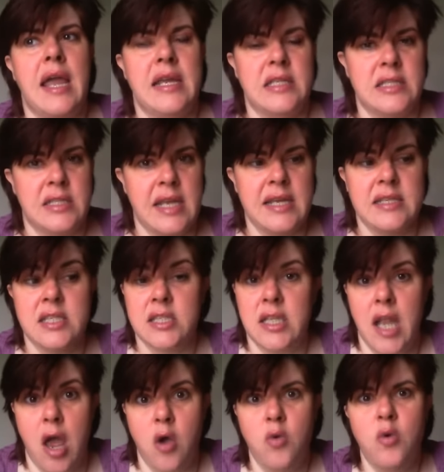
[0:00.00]
it's it's
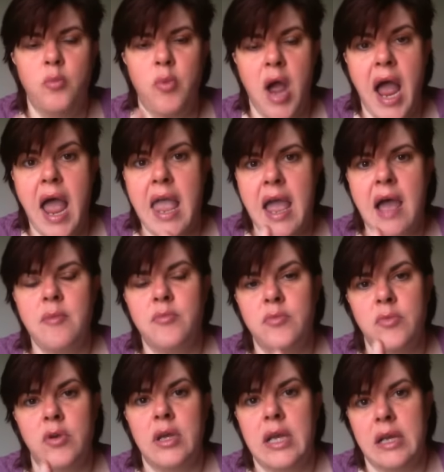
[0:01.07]
slow, but I
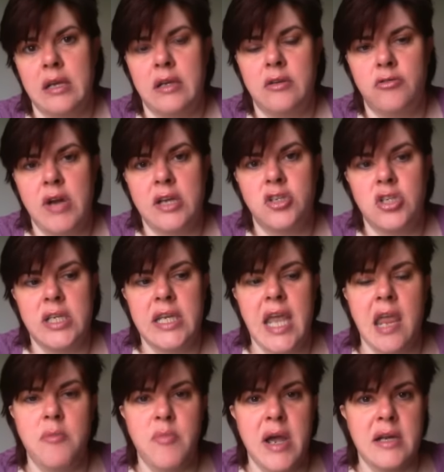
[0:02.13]
am gradually
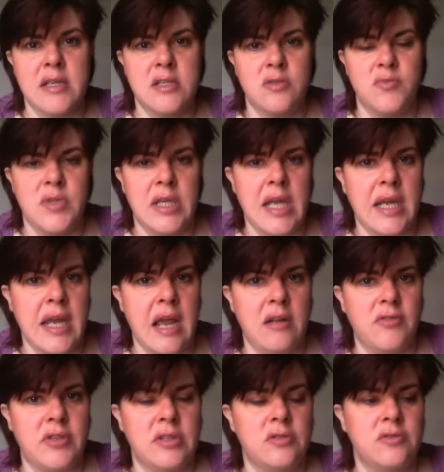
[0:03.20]
getting back to something like a
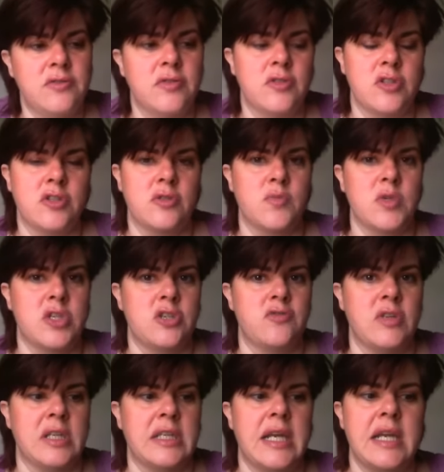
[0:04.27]
healthy lung function, which
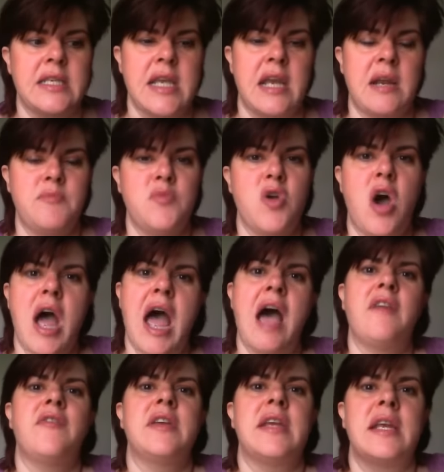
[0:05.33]
is really nice. And I'm not
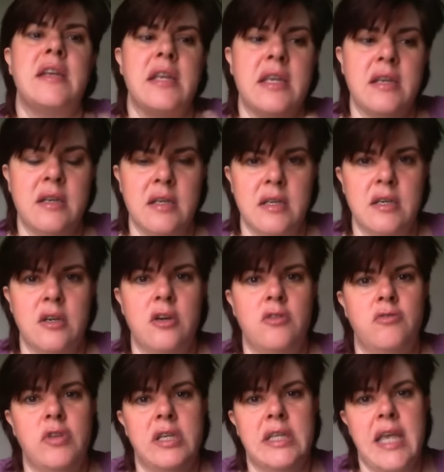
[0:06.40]
having any
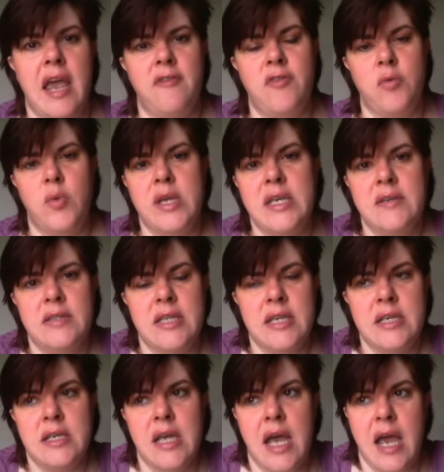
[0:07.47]
really heavy
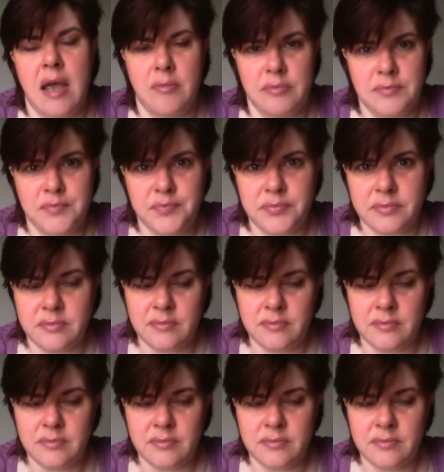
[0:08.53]
wheezing. Um,